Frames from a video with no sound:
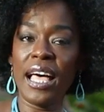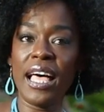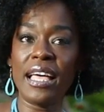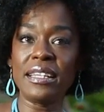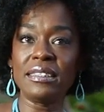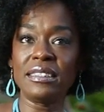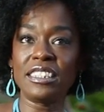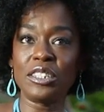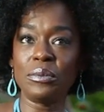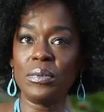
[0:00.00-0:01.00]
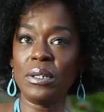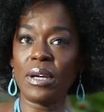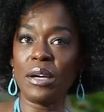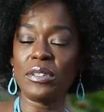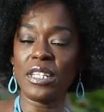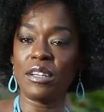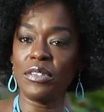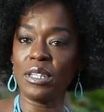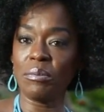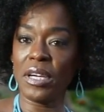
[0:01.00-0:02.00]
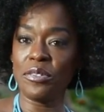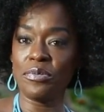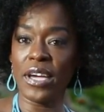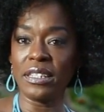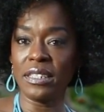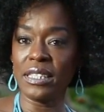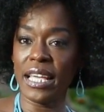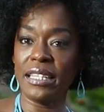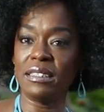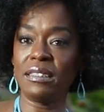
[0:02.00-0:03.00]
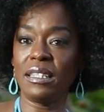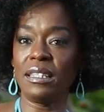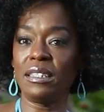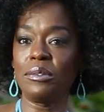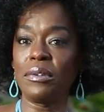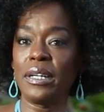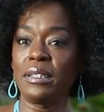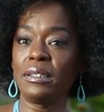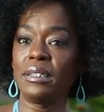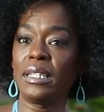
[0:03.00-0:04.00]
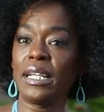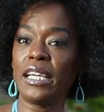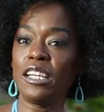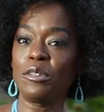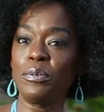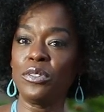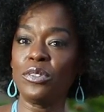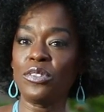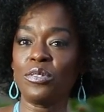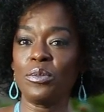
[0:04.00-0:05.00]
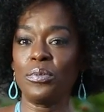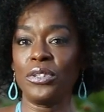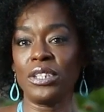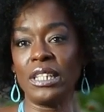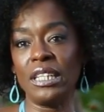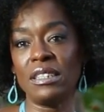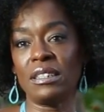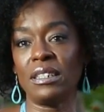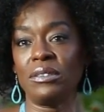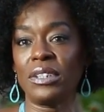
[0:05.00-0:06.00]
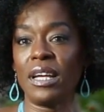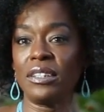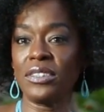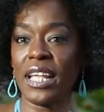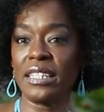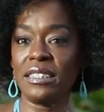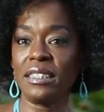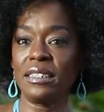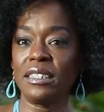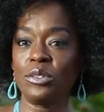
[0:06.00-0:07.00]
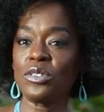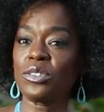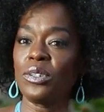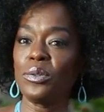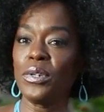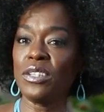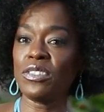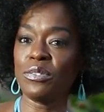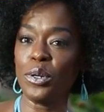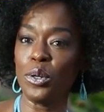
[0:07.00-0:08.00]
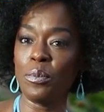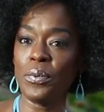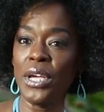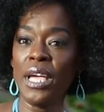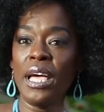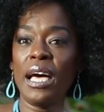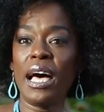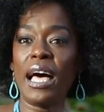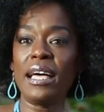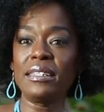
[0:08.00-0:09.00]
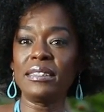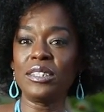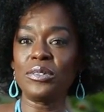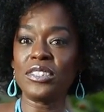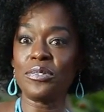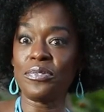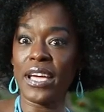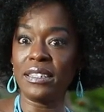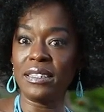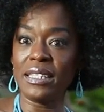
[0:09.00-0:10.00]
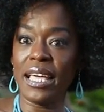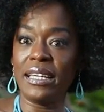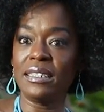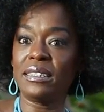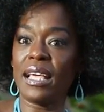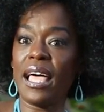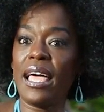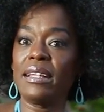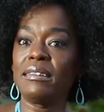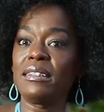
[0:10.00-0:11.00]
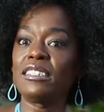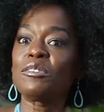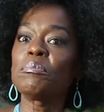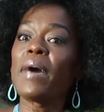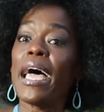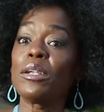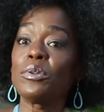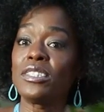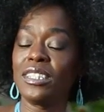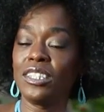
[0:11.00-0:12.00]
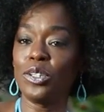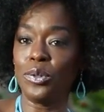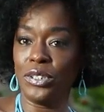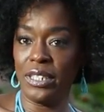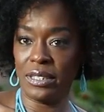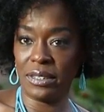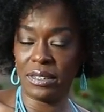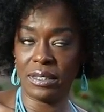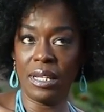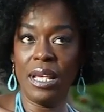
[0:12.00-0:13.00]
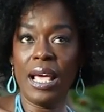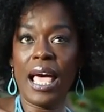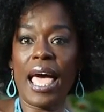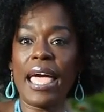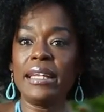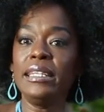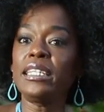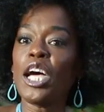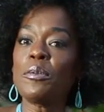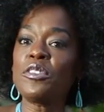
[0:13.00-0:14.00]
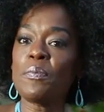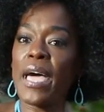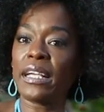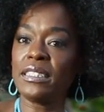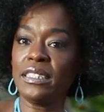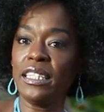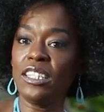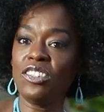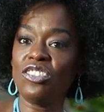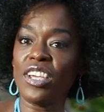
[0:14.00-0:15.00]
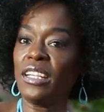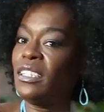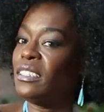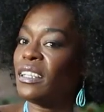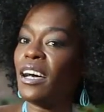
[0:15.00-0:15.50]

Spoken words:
And I was having my final night in a run that I had produced with Bernard Hazel and Ricardo Nanton, and it was called Waves of Hope. And it was the final night, and this man was in the audience, and he comes backstage and he's